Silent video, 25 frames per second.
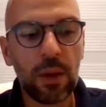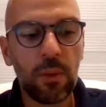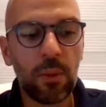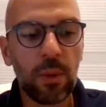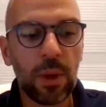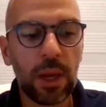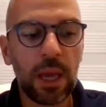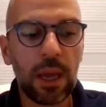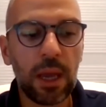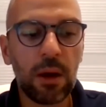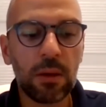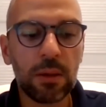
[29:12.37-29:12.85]

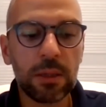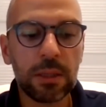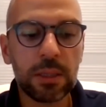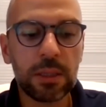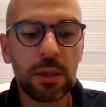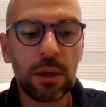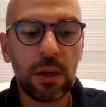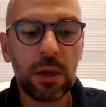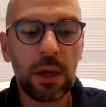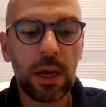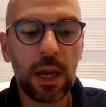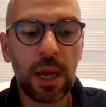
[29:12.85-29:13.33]
we
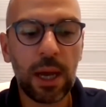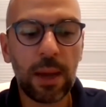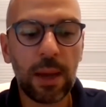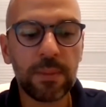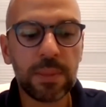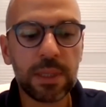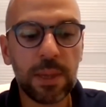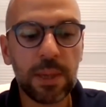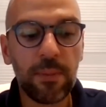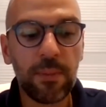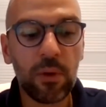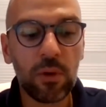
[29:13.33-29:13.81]
also
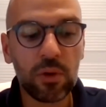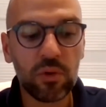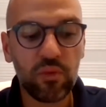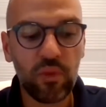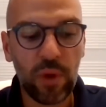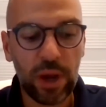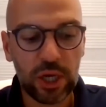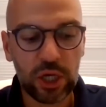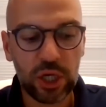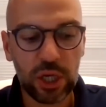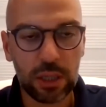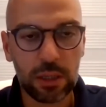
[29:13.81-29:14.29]
support
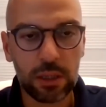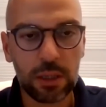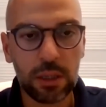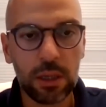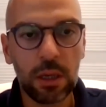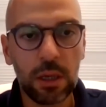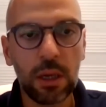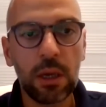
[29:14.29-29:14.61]
Russian.